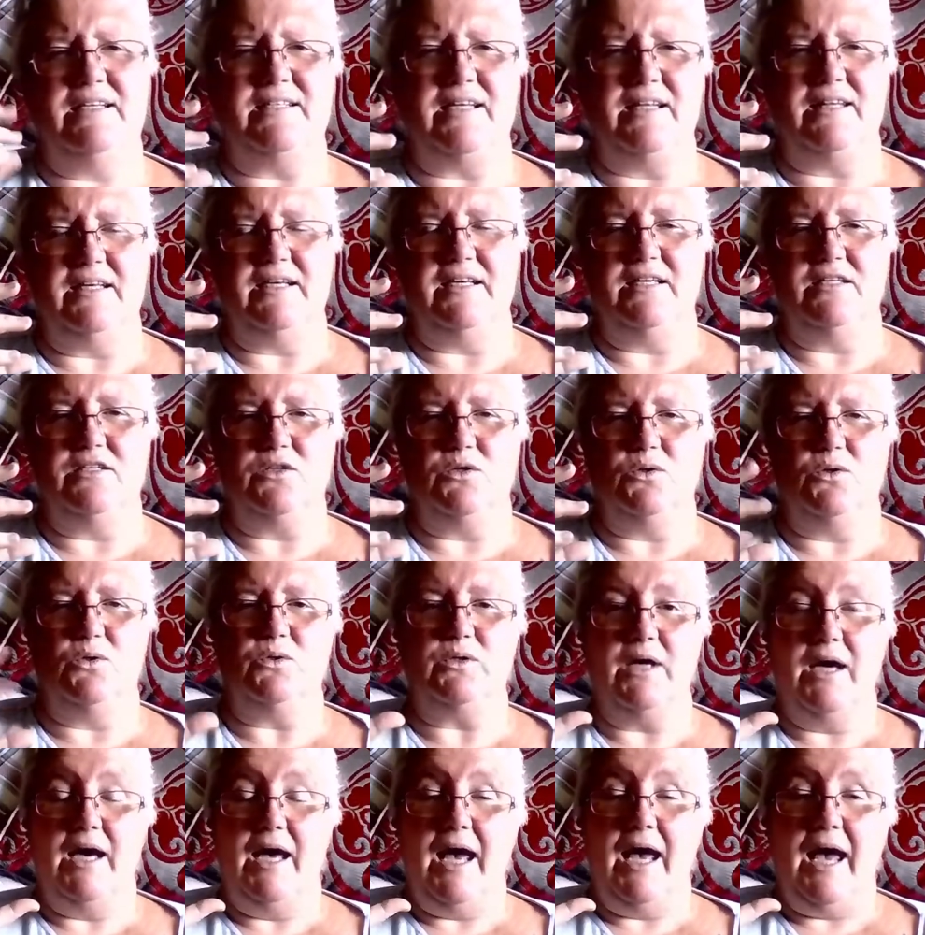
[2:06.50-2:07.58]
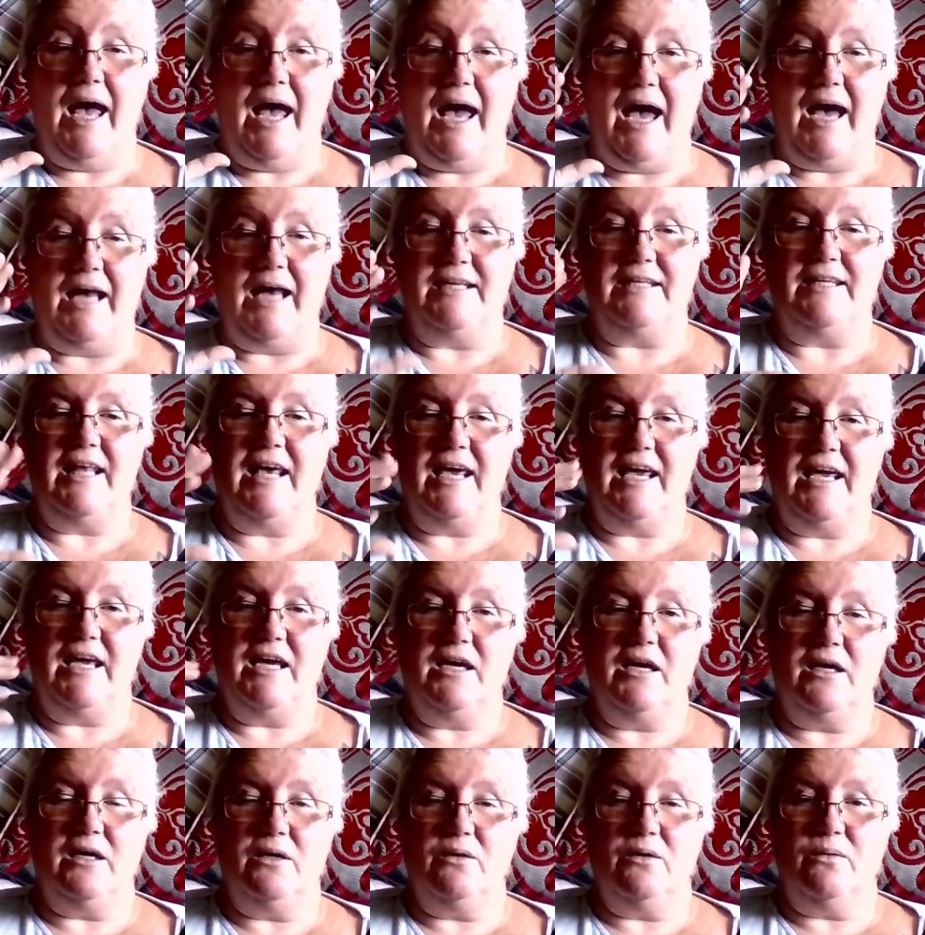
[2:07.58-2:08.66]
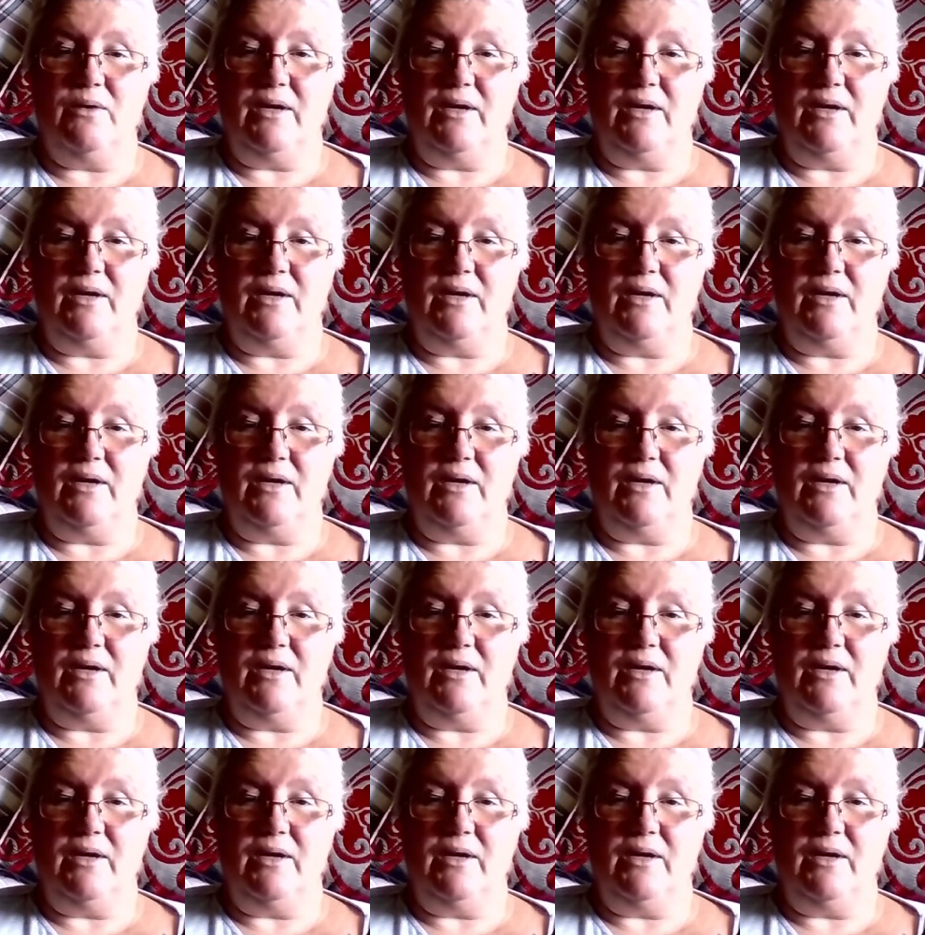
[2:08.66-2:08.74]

I think it's called, and they go